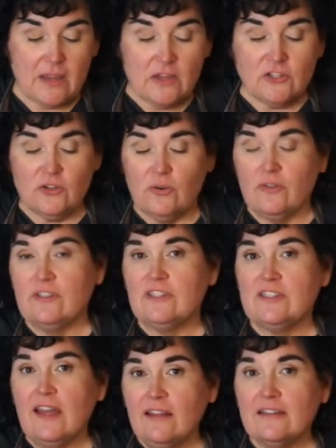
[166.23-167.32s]
So the
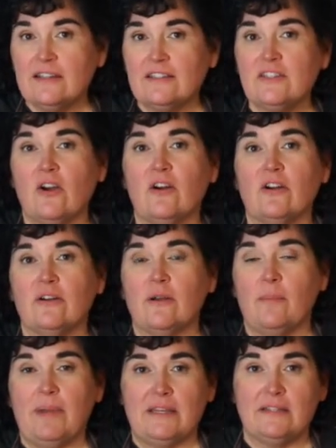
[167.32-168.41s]
salads are a
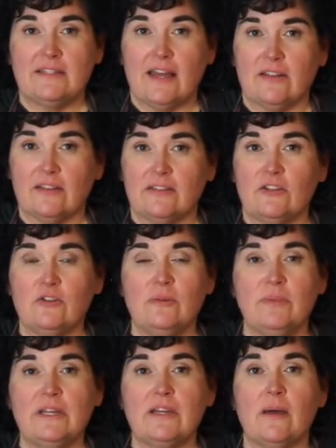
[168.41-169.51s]
bag salad. You can
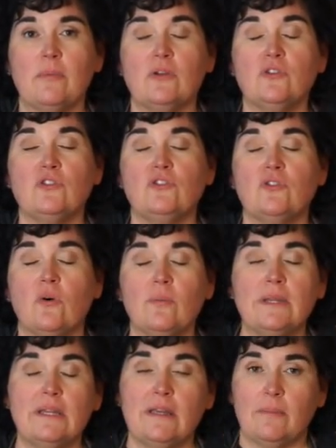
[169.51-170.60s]
pick up so
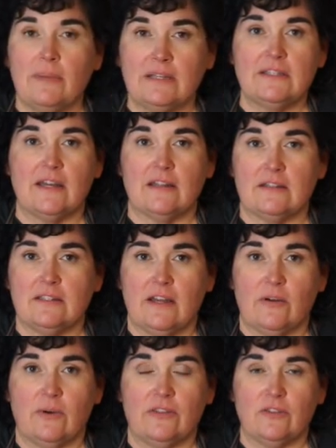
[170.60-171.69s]
many bag salads
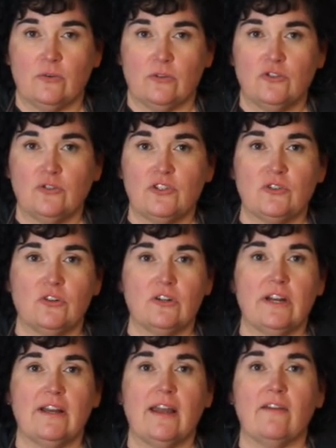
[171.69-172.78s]
now at the grocery
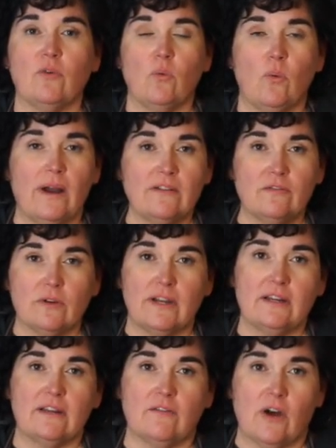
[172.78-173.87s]
store and have a wide
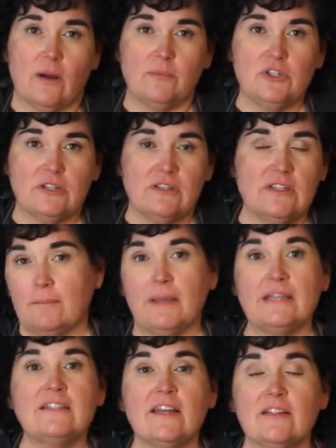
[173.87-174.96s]
variety of options.
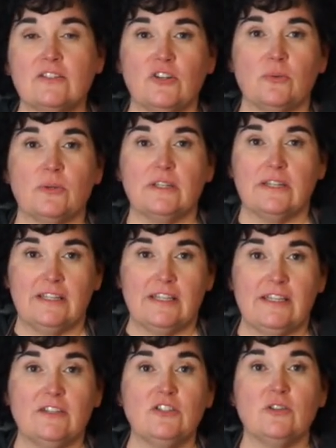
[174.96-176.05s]
Bag salads are really a
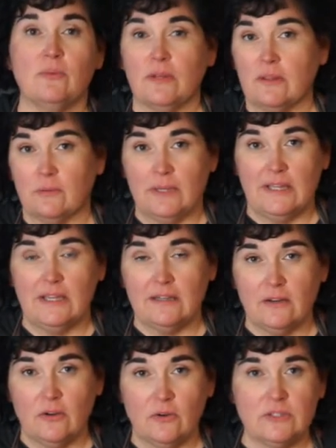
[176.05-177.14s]
key to the way that we eat in
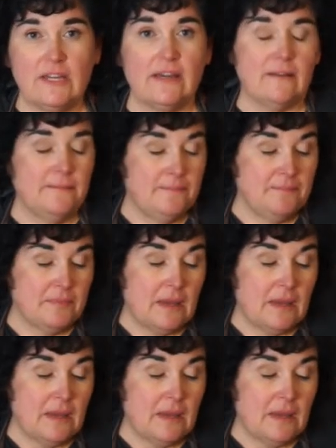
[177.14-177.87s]
a hotel.